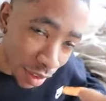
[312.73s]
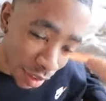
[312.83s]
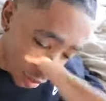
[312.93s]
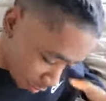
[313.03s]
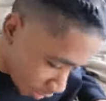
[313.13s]

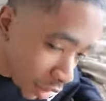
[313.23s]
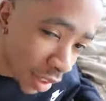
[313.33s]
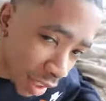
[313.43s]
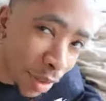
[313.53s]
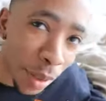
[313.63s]
I
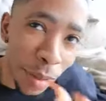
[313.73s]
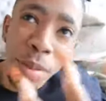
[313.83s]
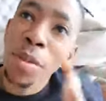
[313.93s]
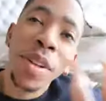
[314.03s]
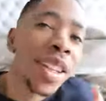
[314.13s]
understand it, Thanks, but I
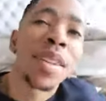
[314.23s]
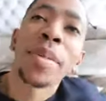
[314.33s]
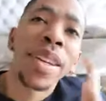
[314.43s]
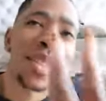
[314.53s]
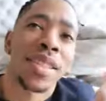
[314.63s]
got really things to
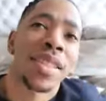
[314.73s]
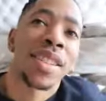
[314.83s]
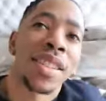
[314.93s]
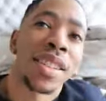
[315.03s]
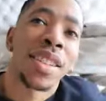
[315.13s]
do, that. places
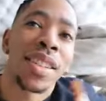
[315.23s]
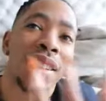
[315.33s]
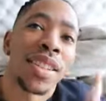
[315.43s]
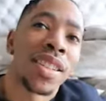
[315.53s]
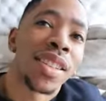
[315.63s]
to be,
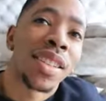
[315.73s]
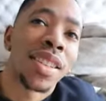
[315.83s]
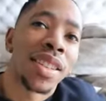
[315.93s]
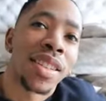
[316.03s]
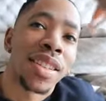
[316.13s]
people to see
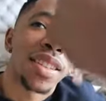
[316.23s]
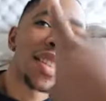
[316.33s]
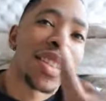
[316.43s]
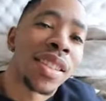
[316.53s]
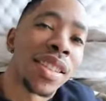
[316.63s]

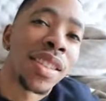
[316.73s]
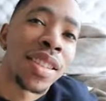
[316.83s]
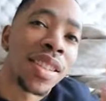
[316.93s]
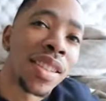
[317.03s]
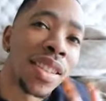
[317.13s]

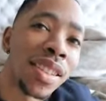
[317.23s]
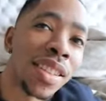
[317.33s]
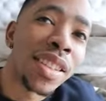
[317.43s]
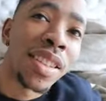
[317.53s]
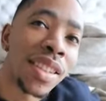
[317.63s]
and
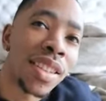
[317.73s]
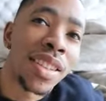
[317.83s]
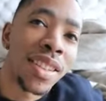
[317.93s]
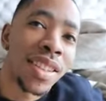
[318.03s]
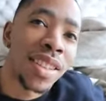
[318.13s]
I can't do
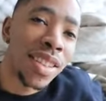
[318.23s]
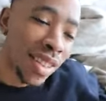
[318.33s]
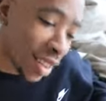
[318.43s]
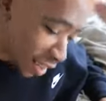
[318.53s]
that. So I'm gonna need for